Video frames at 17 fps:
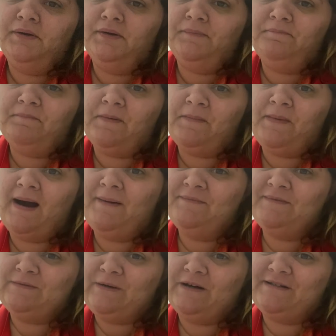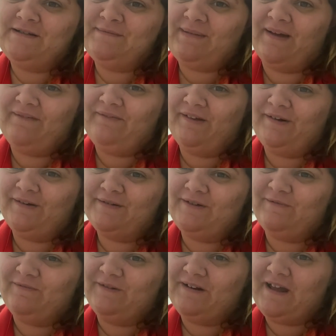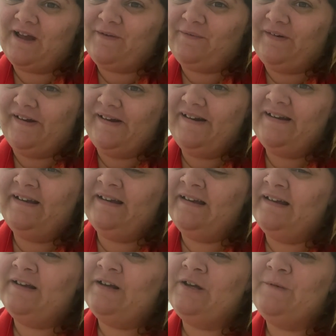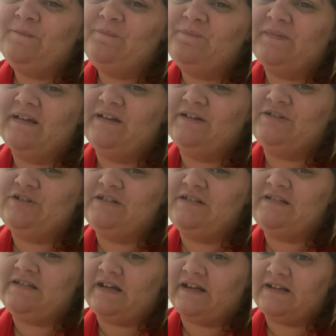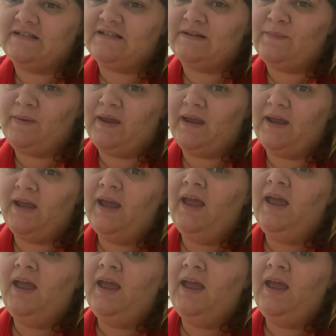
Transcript: My mom's watching my vlog till day one and she's texting me